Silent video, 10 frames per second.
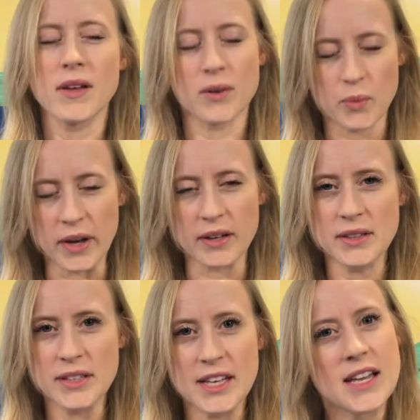
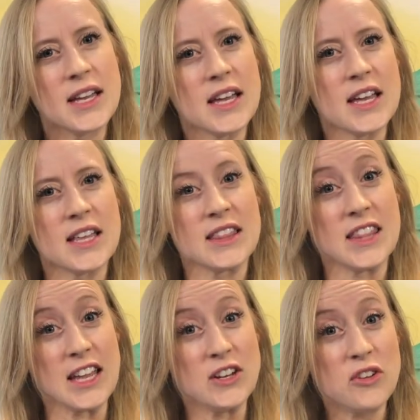Well,
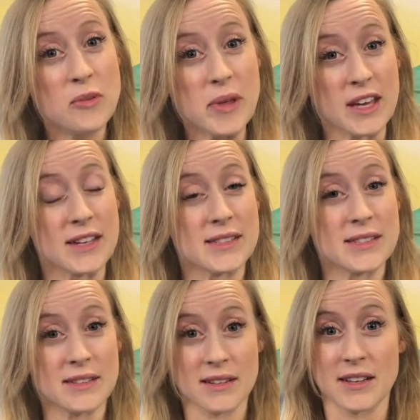they knew
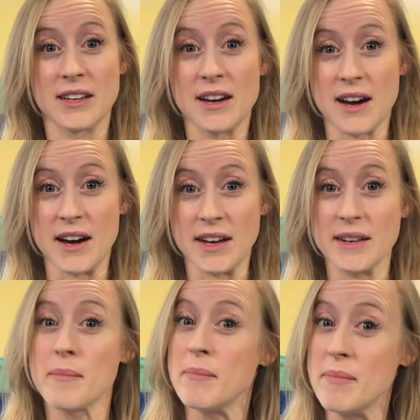because God
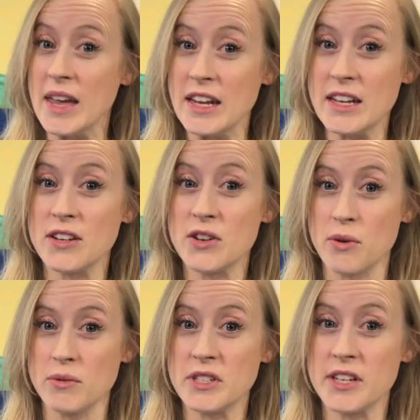made it
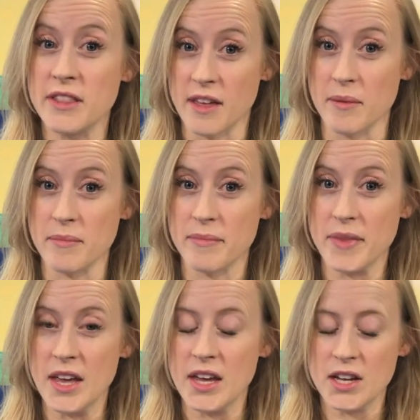known to them.
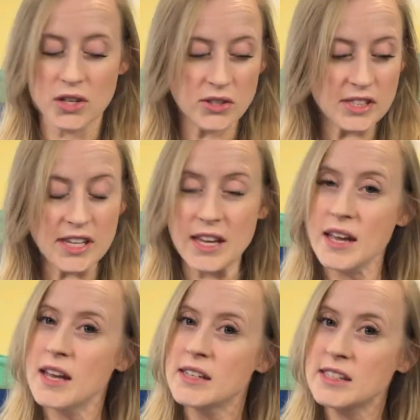You see,
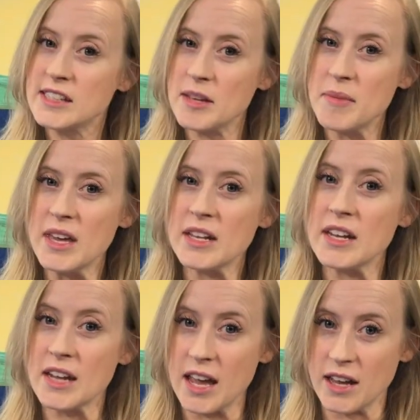Simeon
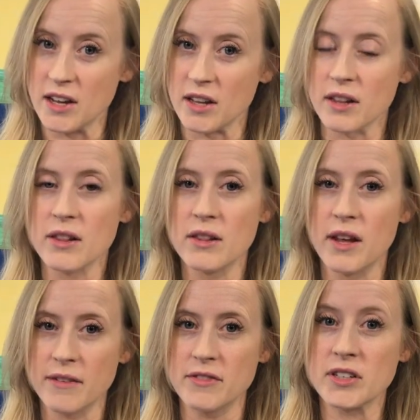and Anna
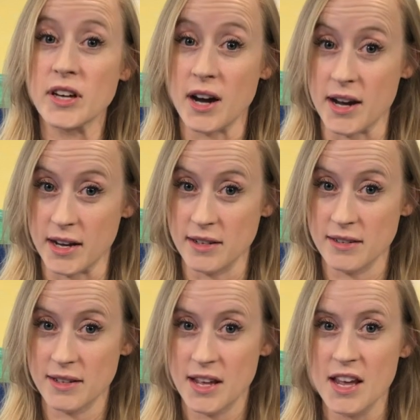loved God.
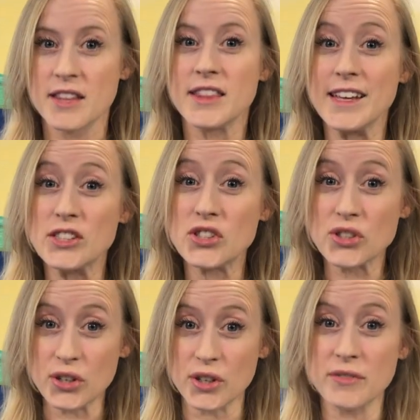They
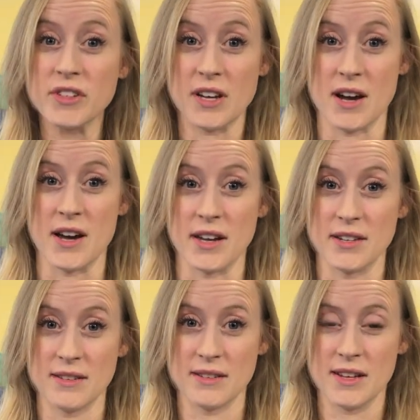served
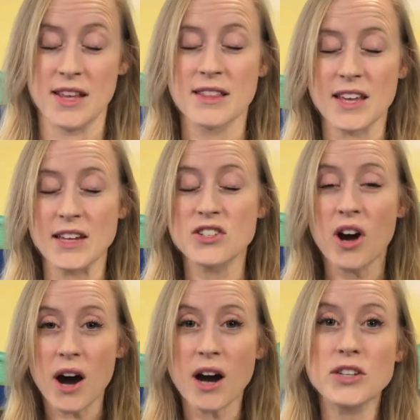God. They
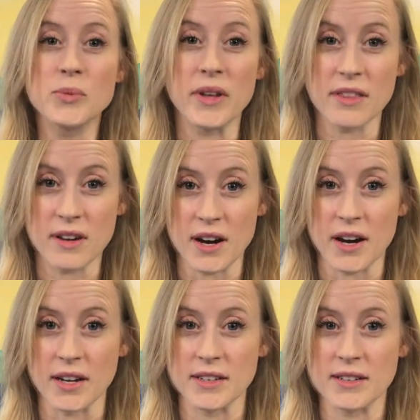talked with
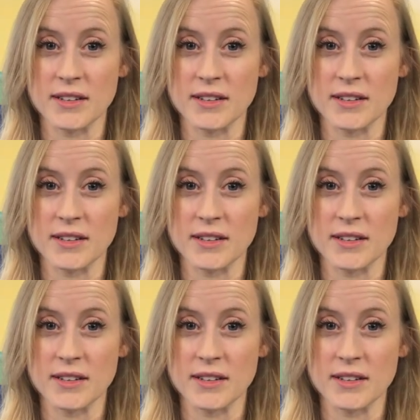God.